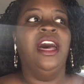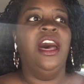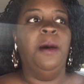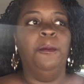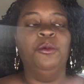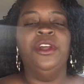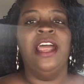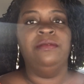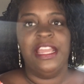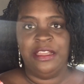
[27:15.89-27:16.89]
Um, would
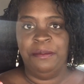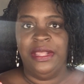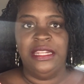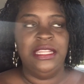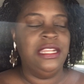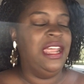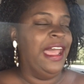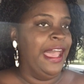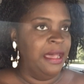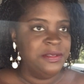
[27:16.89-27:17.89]
I recommend it?
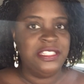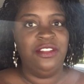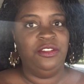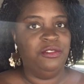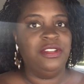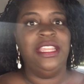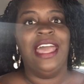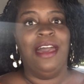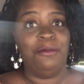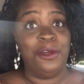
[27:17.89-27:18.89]
Absolutely.
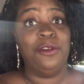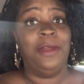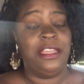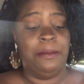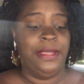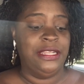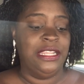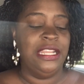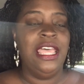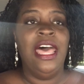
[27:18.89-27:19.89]
I would
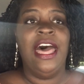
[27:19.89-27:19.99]
recommend it.